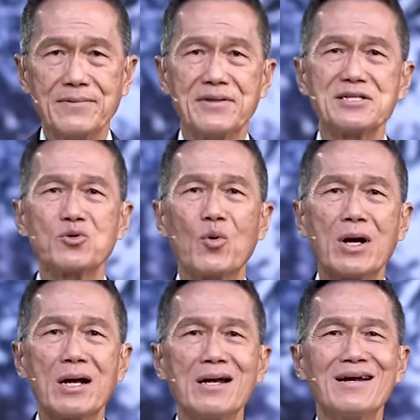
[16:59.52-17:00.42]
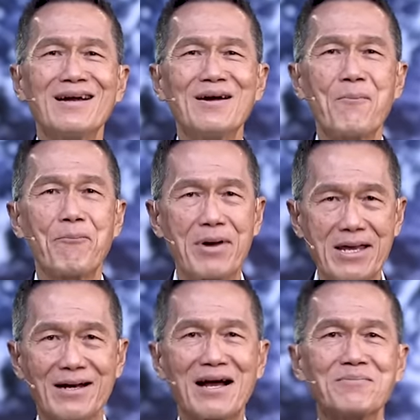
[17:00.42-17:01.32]
And this is where
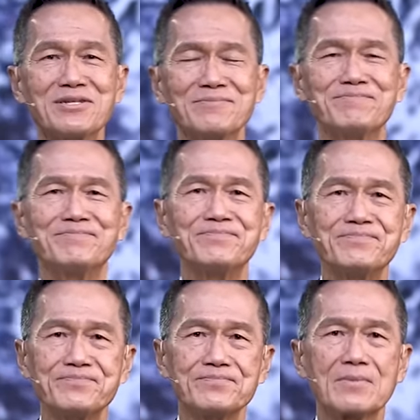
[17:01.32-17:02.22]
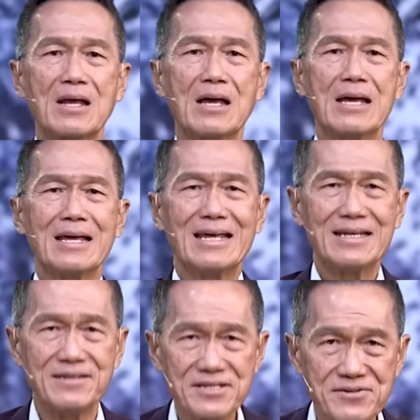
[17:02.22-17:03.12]
prayer comes in.
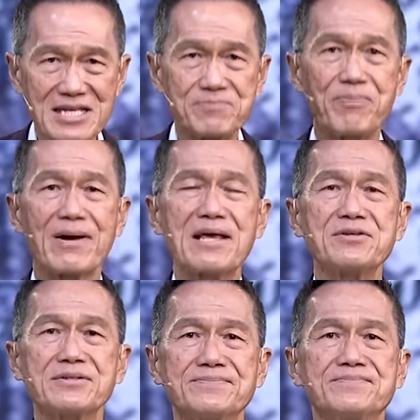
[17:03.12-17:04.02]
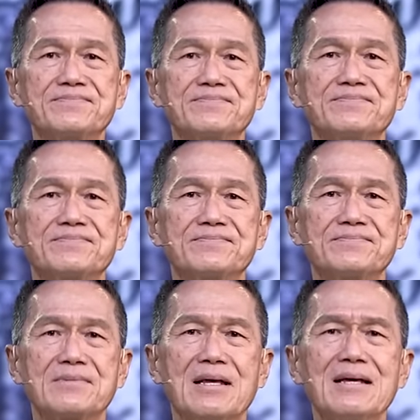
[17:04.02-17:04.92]
In his desperation,
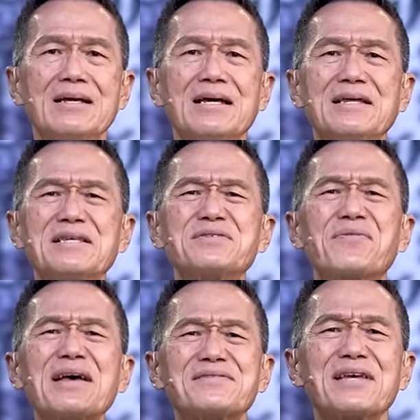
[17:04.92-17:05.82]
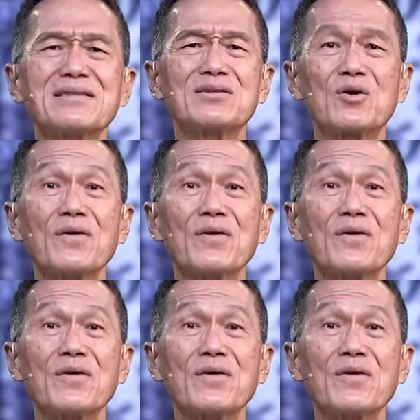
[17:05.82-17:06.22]
in his wretched